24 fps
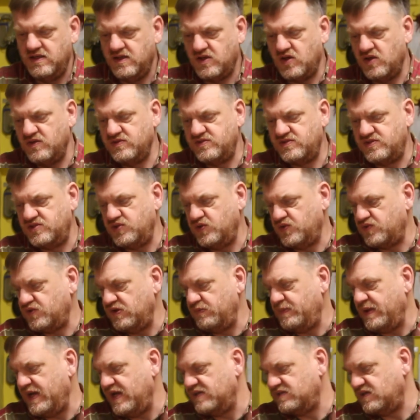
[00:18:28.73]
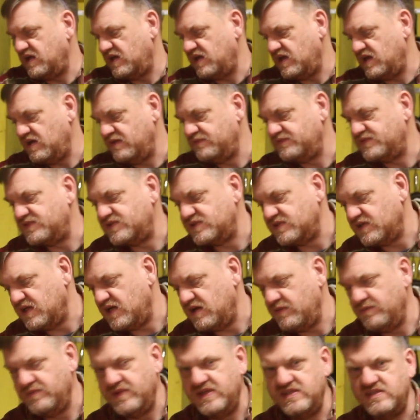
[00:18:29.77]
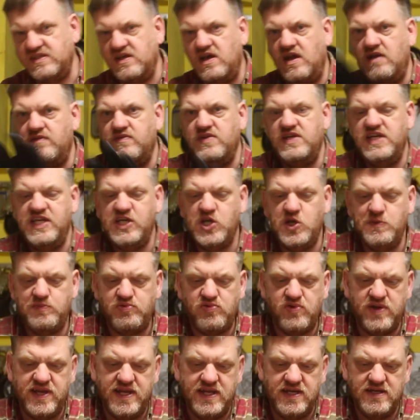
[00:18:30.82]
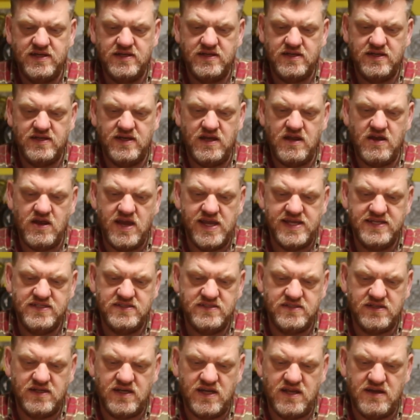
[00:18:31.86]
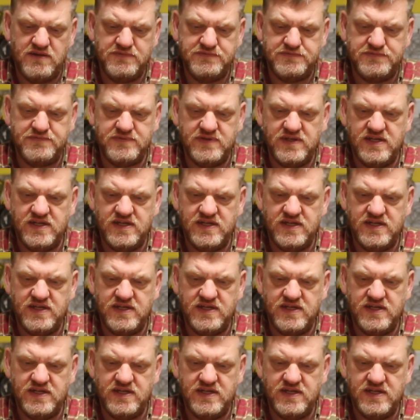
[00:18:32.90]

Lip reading: Got 2 or 3 pairs of gloves. These are kind of a neoprene lined glove.